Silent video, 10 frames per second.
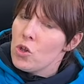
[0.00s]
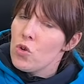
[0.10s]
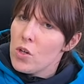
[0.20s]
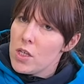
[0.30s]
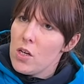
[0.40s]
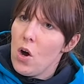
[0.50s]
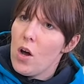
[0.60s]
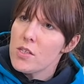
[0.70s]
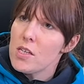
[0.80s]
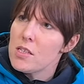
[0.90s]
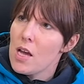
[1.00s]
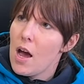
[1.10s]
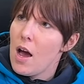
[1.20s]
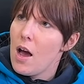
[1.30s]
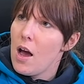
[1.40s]
Trotting horses
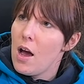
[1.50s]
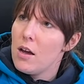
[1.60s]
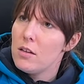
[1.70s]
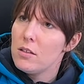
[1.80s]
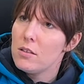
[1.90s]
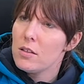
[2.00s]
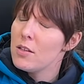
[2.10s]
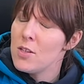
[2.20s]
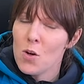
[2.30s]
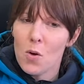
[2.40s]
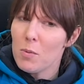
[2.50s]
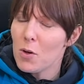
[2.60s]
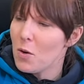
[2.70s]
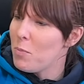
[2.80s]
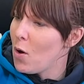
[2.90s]
are. Did you not come on
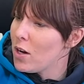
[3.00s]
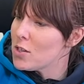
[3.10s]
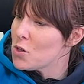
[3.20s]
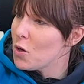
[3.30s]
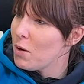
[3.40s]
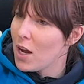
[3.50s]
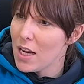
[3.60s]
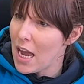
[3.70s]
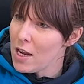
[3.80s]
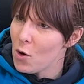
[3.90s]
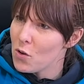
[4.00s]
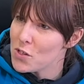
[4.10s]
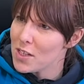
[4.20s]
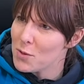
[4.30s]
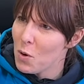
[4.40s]
a podcast to talk about? I hate
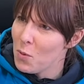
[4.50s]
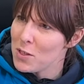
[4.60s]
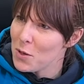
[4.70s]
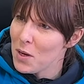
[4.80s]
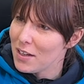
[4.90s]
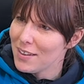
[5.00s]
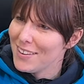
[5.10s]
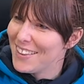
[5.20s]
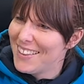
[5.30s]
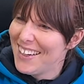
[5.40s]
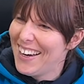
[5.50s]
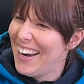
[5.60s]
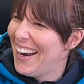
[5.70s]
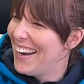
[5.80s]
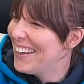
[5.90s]
horses. What are we doing? let's we'll,
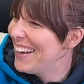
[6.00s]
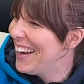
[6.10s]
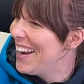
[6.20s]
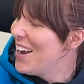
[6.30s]
we'll go off it.